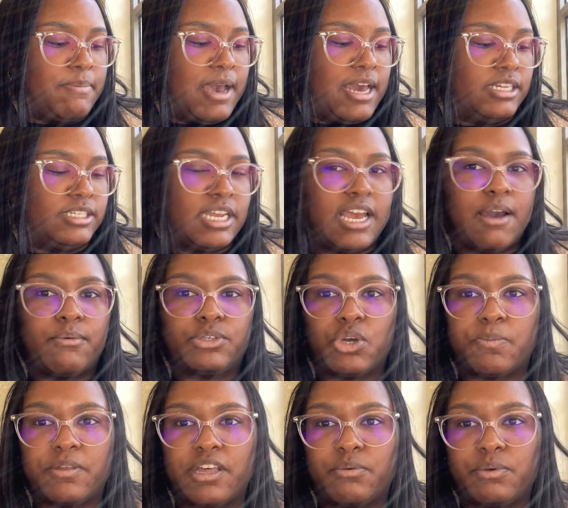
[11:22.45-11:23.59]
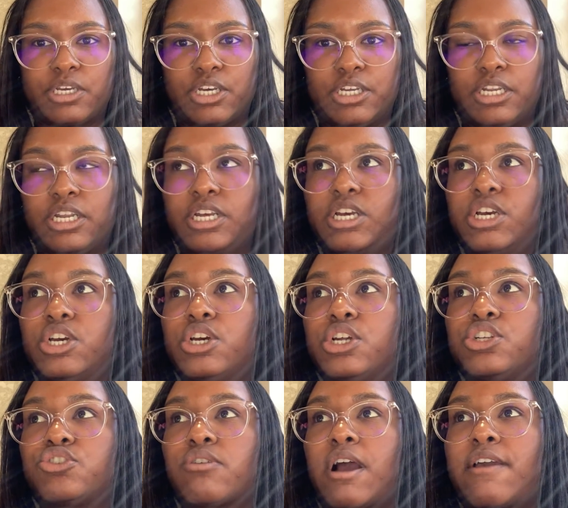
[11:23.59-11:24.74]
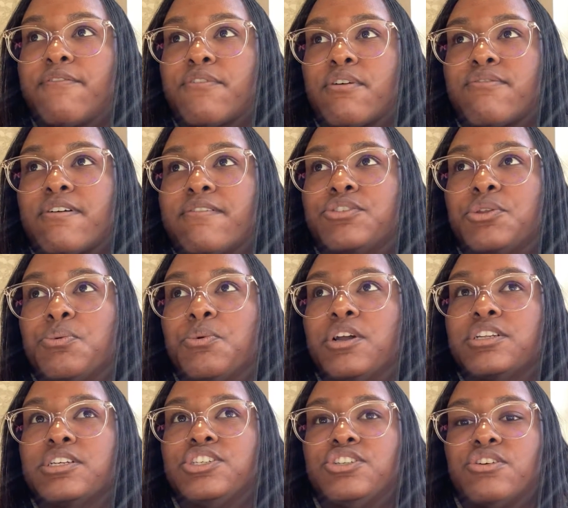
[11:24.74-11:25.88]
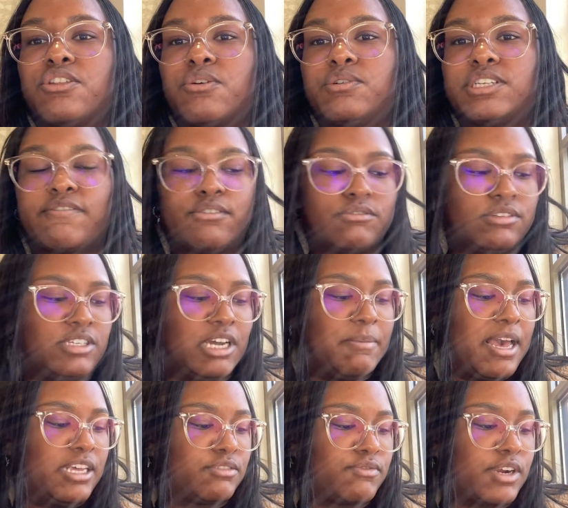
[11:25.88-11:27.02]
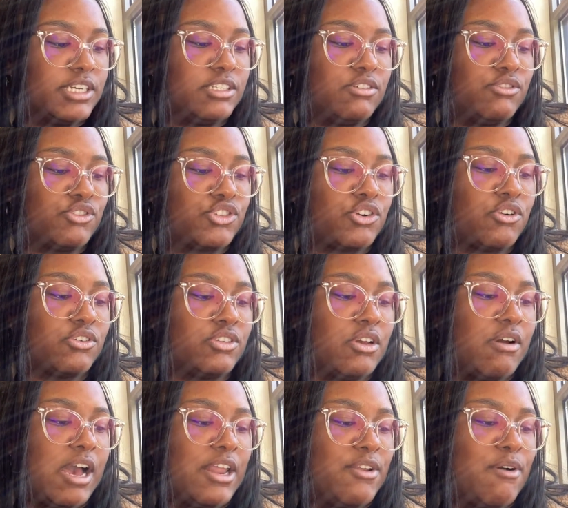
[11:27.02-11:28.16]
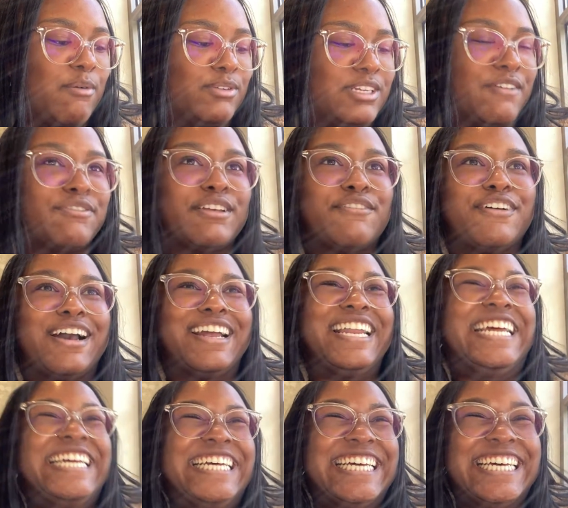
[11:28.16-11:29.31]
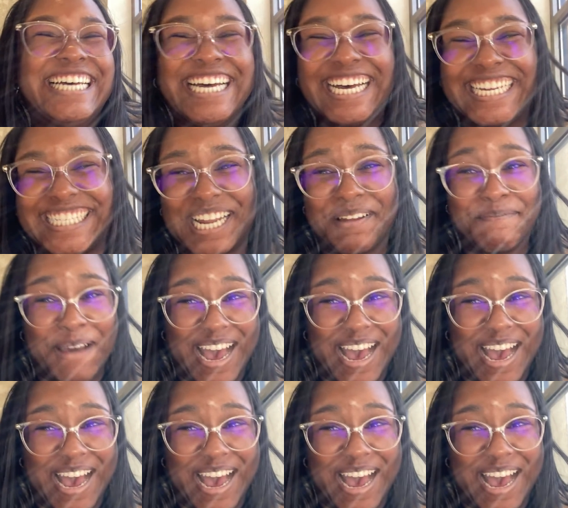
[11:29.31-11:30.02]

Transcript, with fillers: Patty's Day I was hoping that we could try for Forever 21, because you know they always have those phrases on their shirt, so I know I will definitely find a St.